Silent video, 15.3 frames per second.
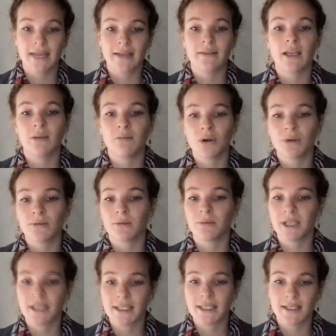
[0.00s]
and the input from
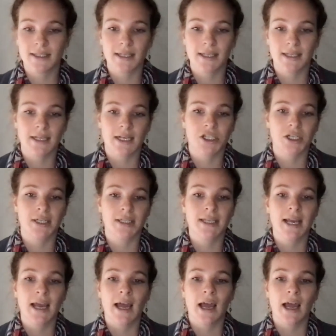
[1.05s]
these listening sessions